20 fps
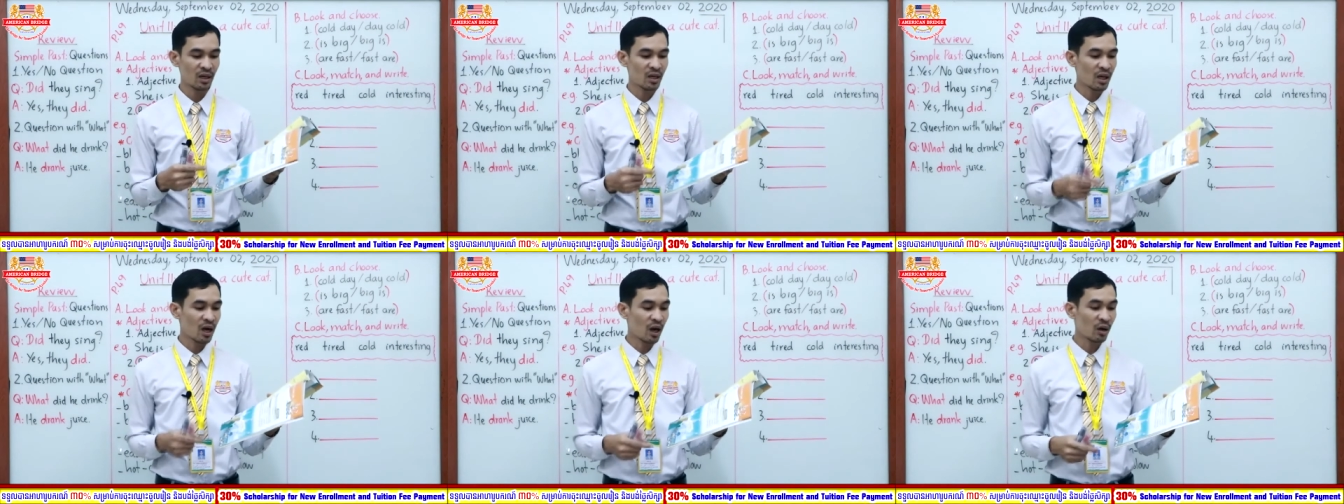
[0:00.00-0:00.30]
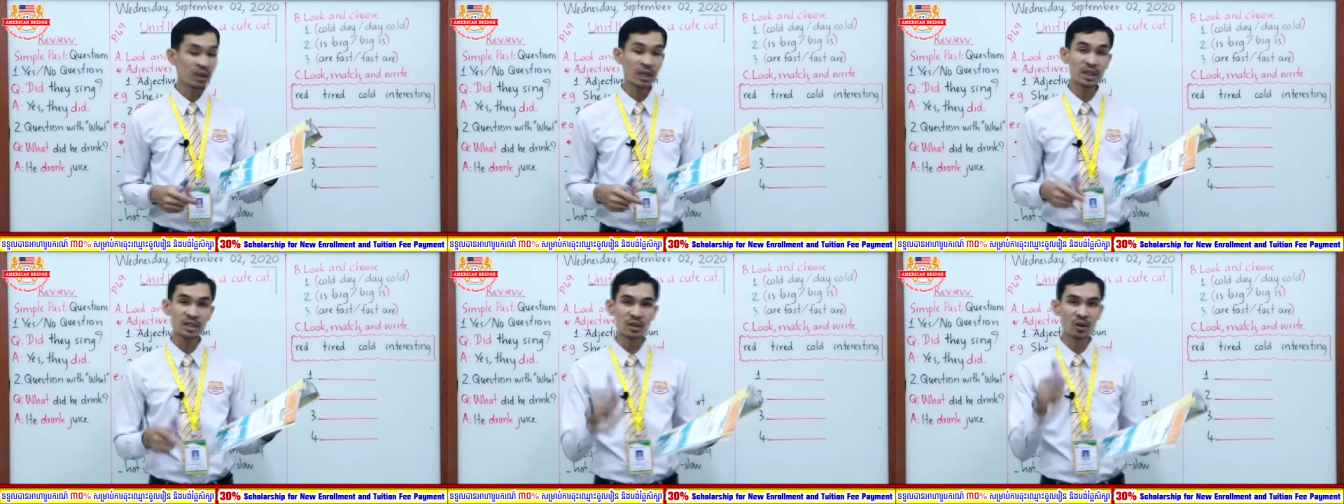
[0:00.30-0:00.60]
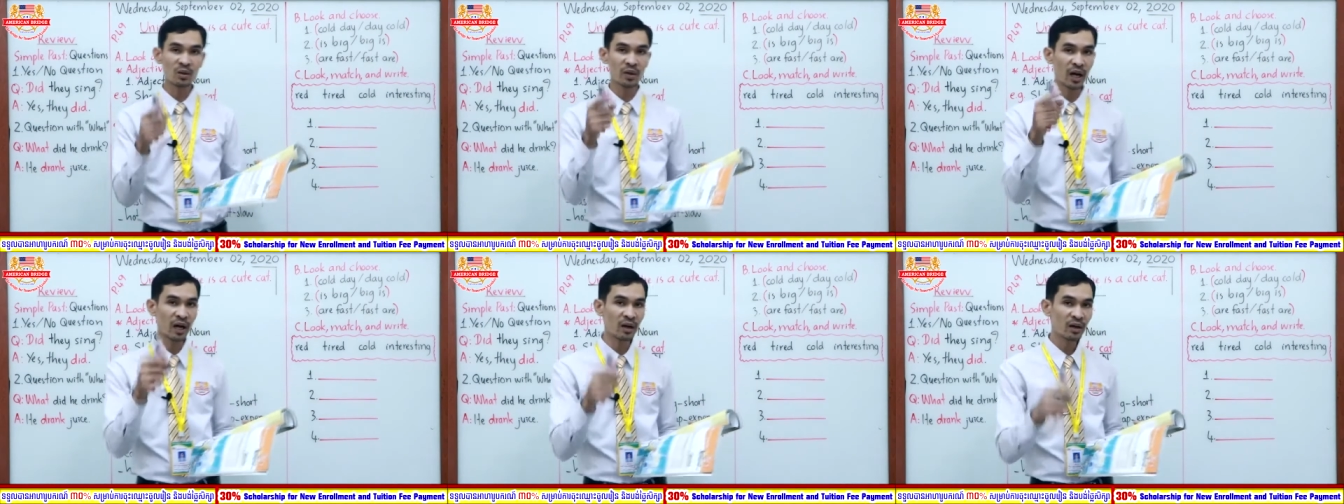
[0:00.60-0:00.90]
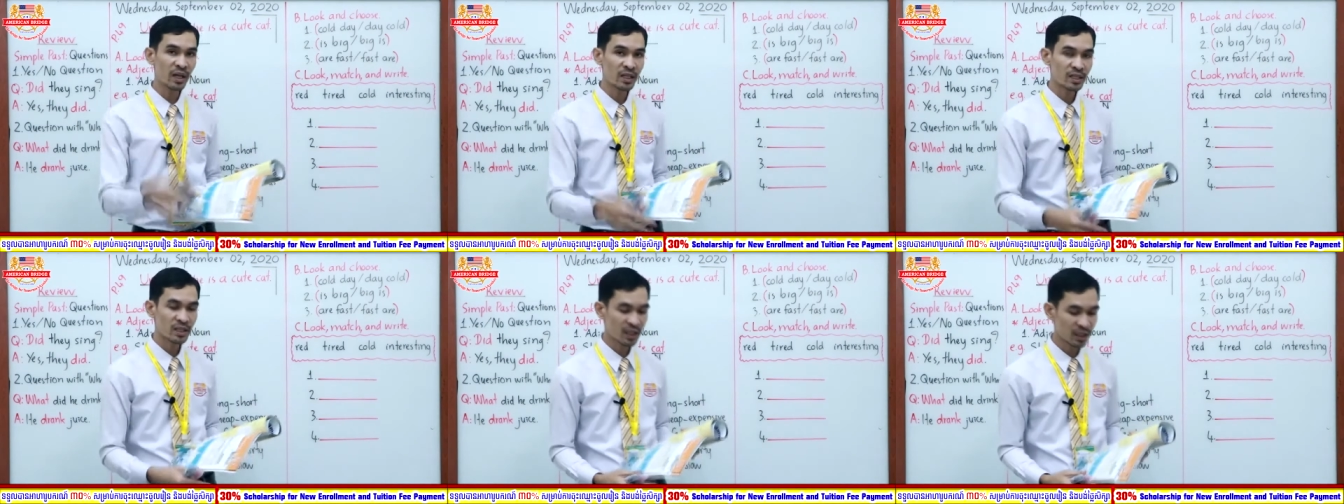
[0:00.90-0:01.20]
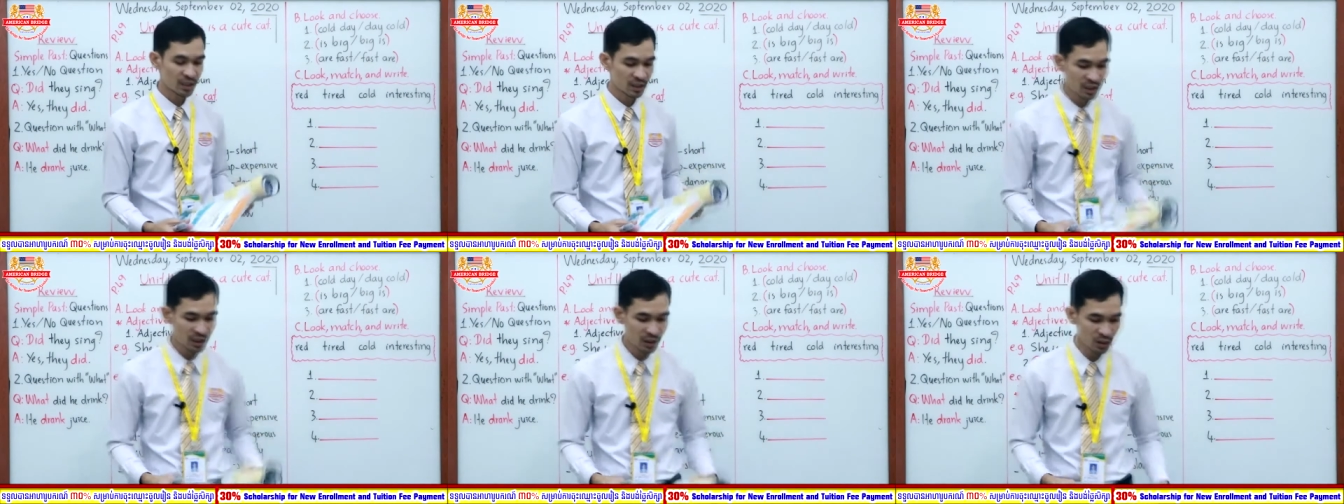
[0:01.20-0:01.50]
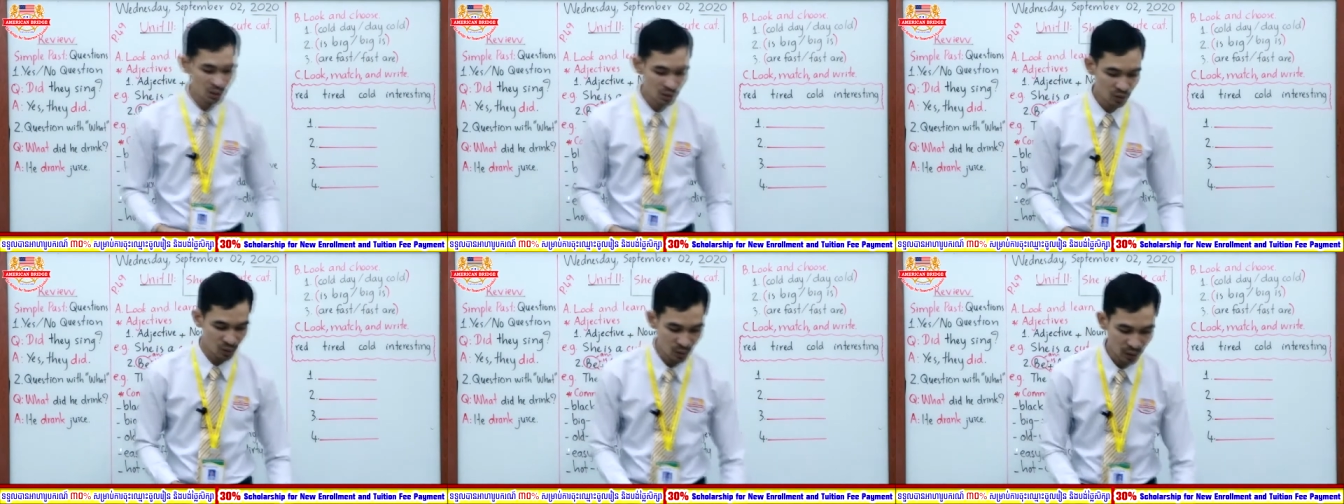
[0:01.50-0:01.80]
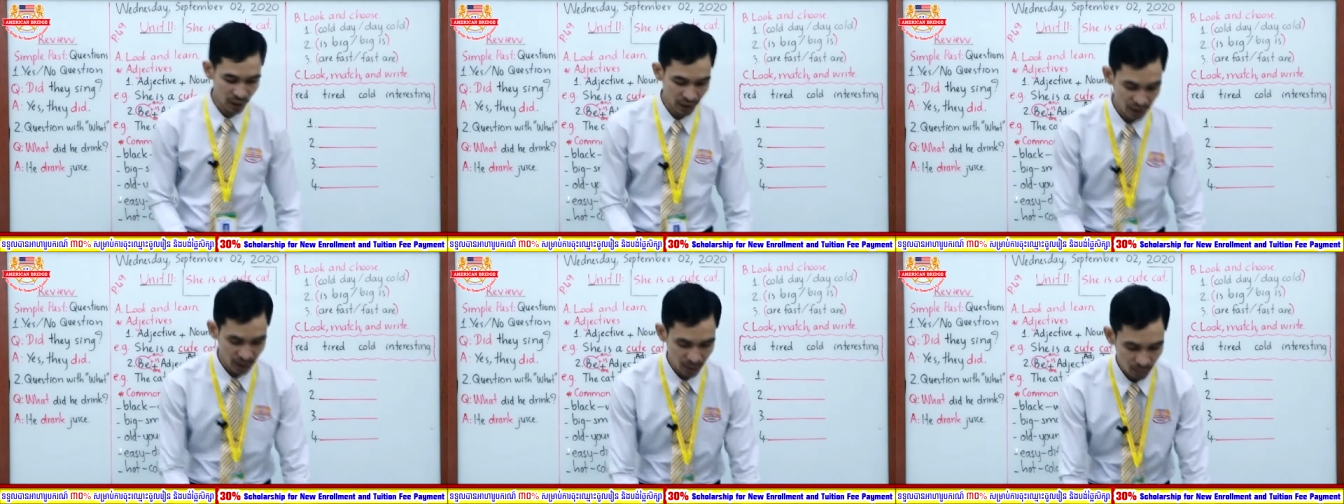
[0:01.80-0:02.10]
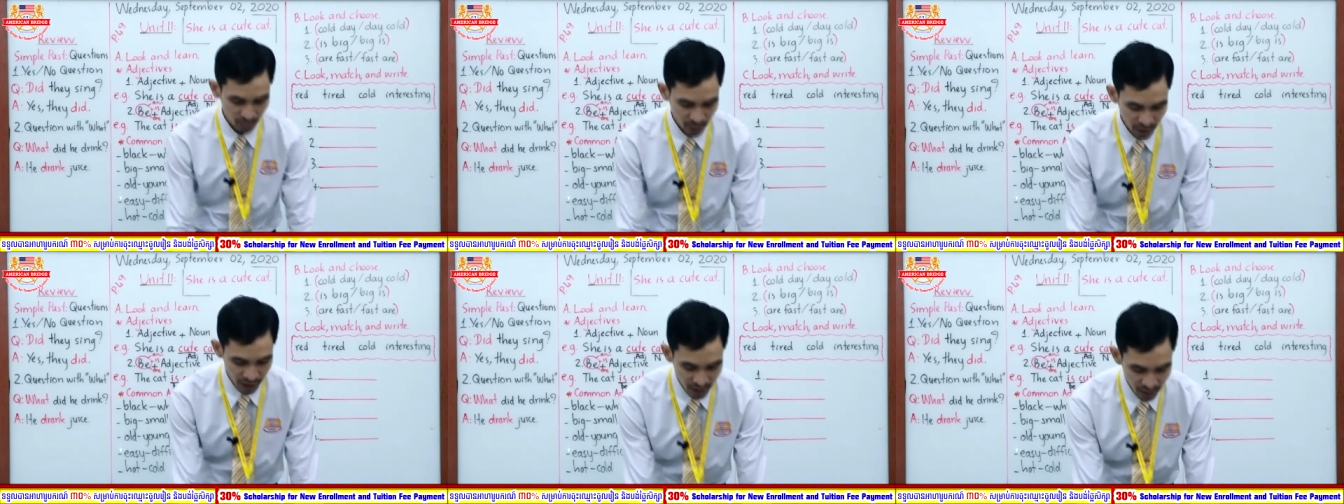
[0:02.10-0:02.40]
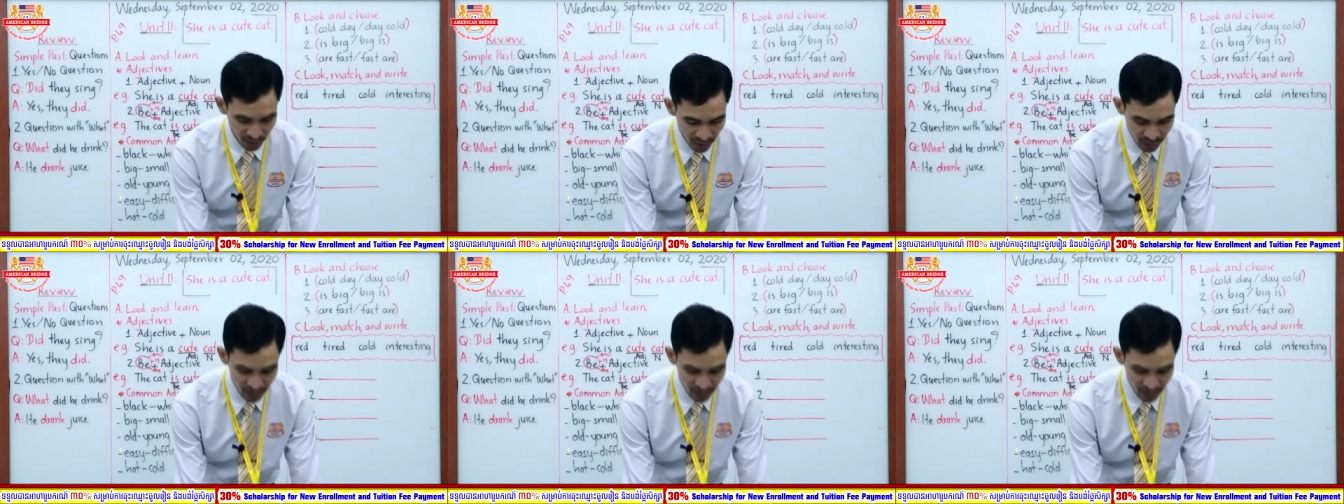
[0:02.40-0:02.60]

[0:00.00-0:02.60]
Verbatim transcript: Okay, so now let's continue to letter B all